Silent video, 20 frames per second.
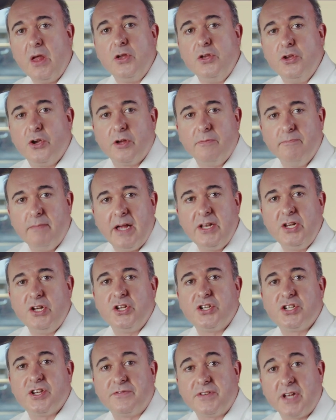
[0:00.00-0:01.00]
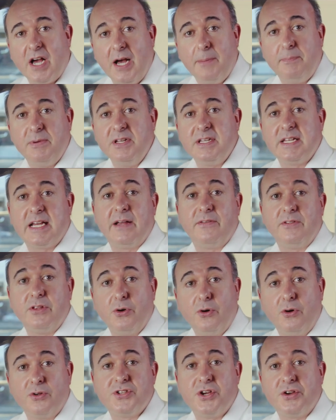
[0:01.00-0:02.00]
You can manually shift up and down the
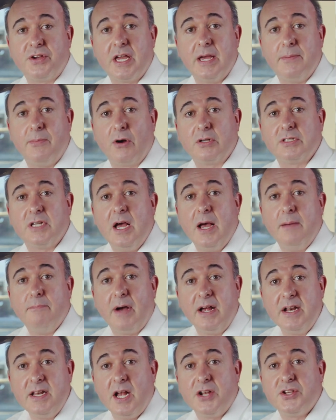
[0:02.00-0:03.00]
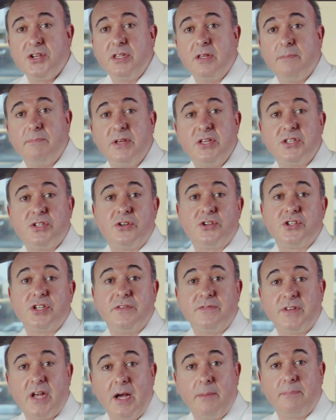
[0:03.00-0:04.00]
auto gearbox by nudging the pistol
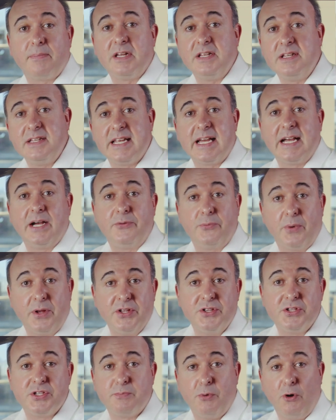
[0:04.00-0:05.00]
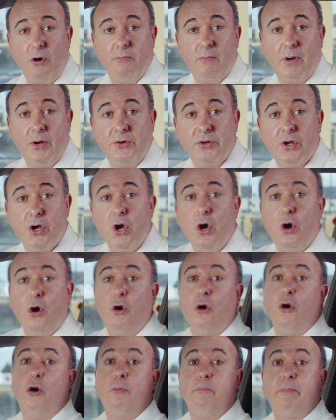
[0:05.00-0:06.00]
shift up and down when in Sport mode,
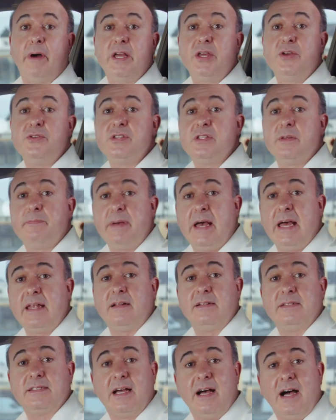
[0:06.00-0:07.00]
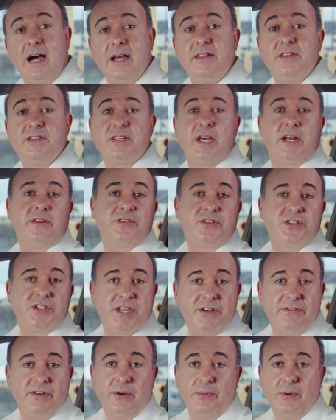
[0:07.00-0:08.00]
or by using the paddles either side of the
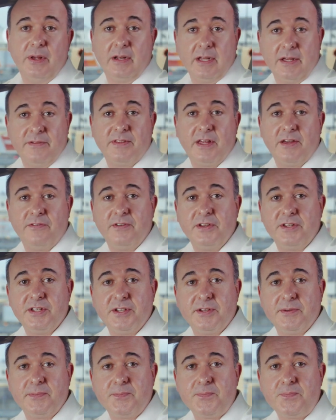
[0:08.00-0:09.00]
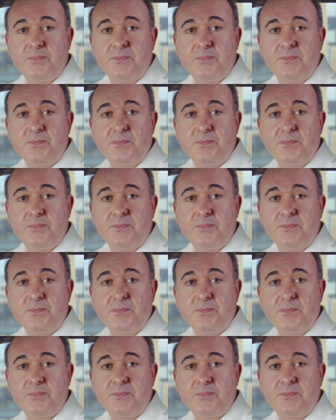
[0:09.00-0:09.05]
steering wheel if they're fitted.